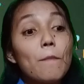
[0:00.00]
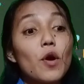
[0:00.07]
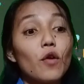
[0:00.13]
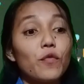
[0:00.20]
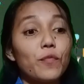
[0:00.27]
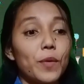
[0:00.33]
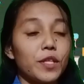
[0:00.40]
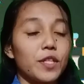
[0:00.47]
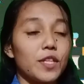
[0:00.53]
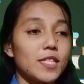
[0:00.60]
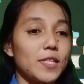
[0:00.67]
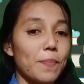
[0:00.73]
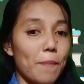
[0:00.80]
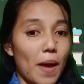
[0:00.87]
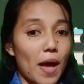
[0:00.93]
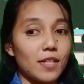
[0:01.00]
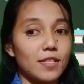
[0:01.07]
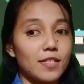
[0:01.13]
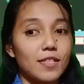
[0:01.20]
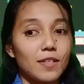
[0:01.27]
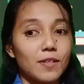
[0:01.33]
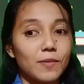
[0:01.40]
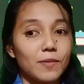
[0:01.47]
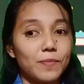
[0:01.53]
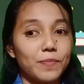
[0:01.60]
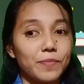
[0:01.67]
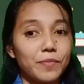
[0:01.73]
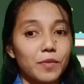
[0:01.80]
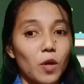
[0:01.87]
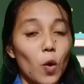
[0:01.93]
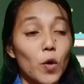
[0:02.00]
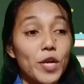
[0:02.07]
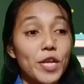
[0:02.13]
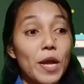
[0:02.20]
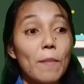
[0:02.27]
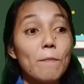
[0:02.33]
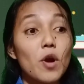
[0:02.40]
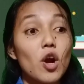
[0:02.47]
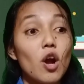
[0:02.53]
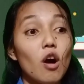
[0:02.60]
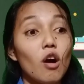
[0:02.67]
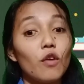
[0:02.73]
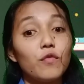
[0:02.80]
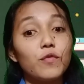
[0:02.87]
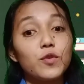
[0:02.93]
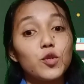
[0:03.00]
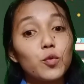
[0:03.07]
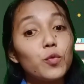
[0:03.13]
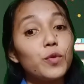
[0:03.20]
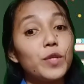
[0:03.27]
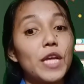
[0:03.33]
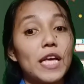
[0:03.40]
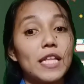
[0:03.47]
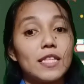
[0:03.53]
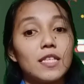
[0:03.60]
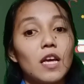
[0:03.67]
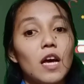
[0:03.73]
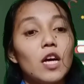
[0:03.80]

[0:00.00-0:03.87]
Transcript: of participants or number of students.